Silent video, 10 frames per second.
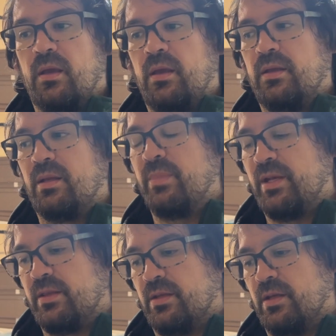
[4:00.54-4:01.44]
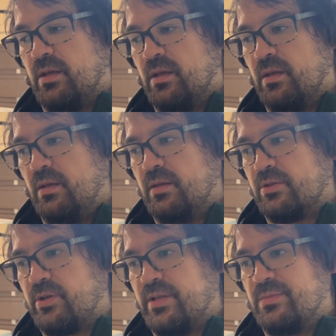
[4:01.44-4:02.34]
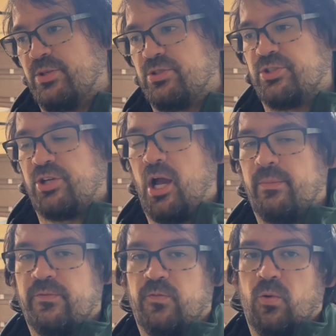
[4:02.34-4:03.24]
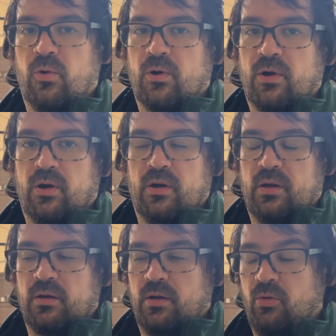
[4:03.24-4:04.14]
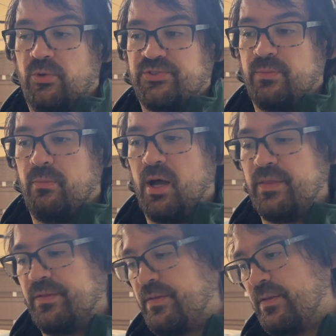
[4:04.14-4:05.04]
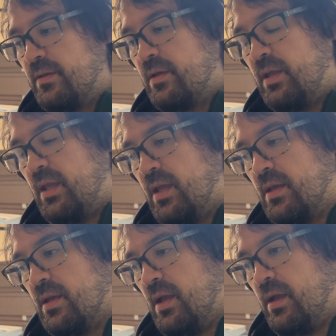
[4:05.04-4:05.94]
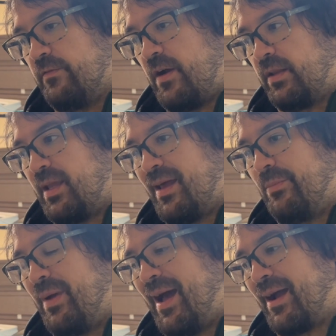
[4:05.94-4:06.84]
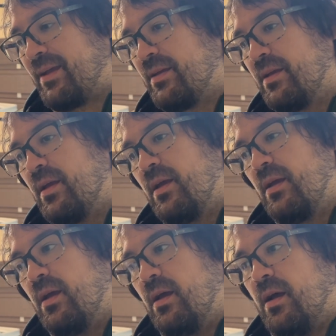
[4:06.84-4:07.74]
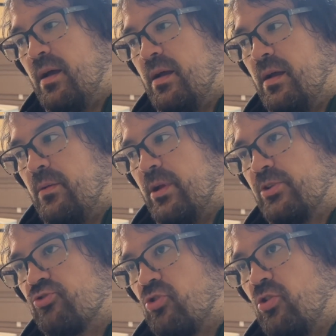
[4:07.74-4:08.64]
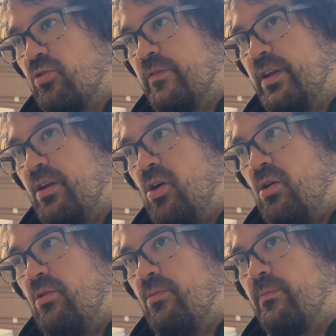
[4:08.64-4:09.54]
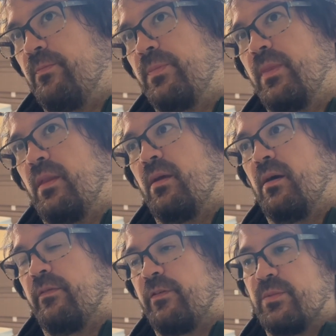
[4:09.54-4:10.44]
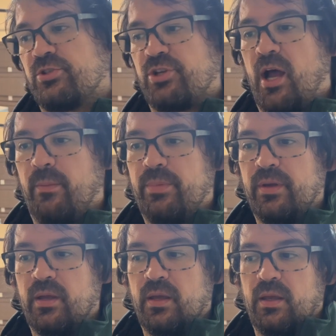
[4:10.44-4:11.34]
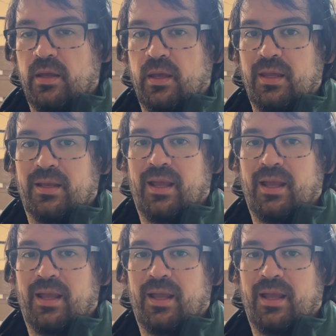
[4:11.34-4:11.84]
It had been in the transmission shop for almost a month, and finally got it back. When I drove it home from the shop, it